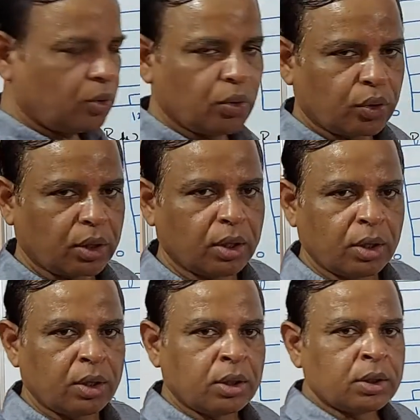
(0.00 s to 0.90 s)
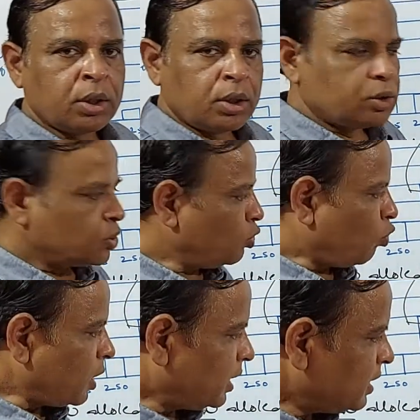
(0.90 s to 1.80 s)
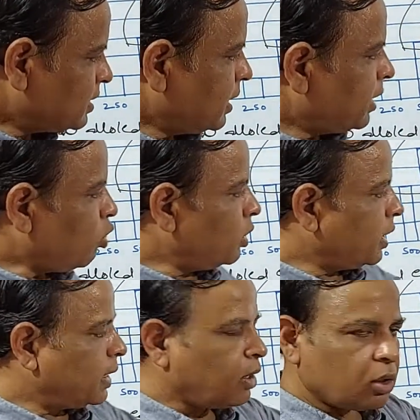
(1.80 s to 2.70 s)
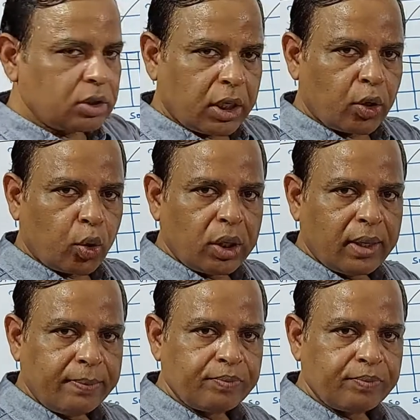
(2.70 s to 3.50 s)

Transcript: Okay. So what is there on the road?